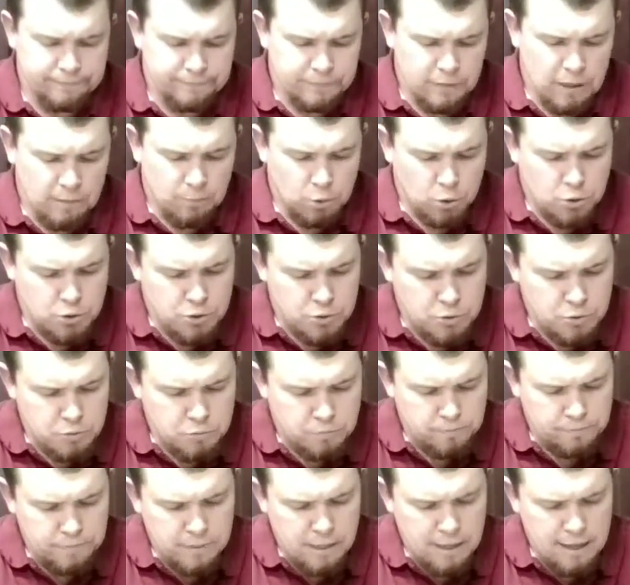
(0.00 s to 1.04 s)
Number
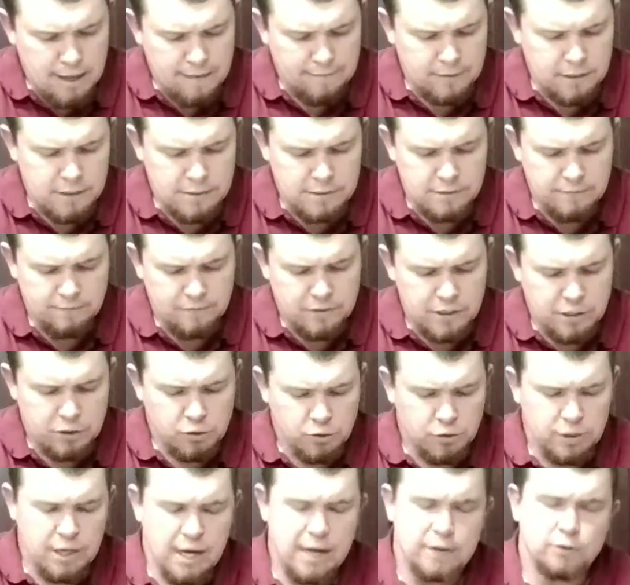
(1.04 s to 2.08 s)
2, evidence of
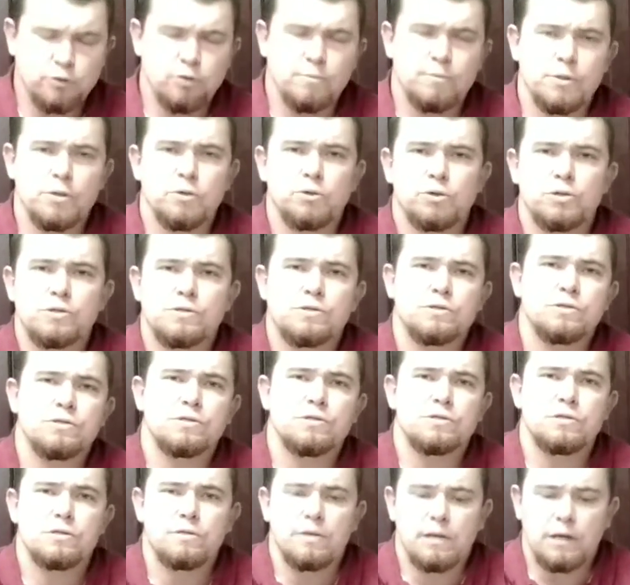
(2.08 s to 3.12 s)
teacher contributions to
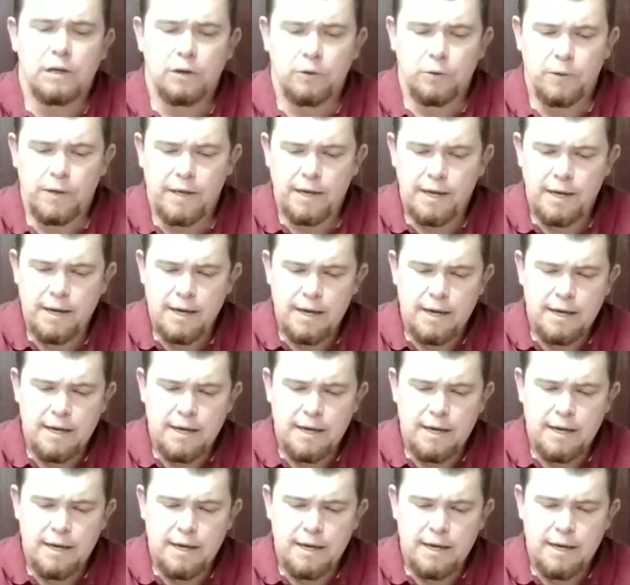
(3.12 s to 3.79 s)
student learning.